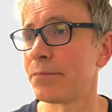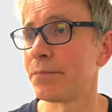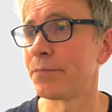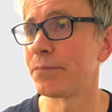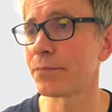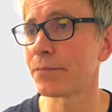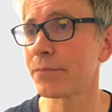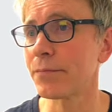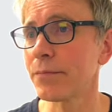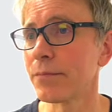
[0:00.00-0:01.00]

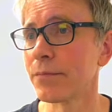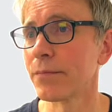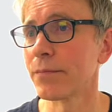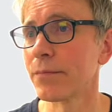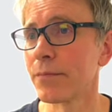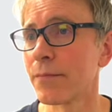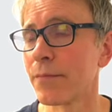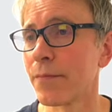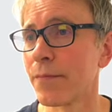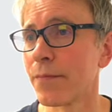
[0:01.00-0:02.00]

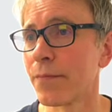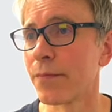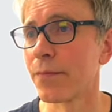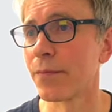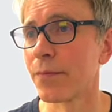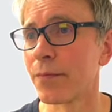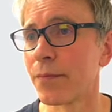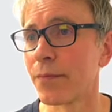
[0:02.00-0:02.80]
Nobody speaks.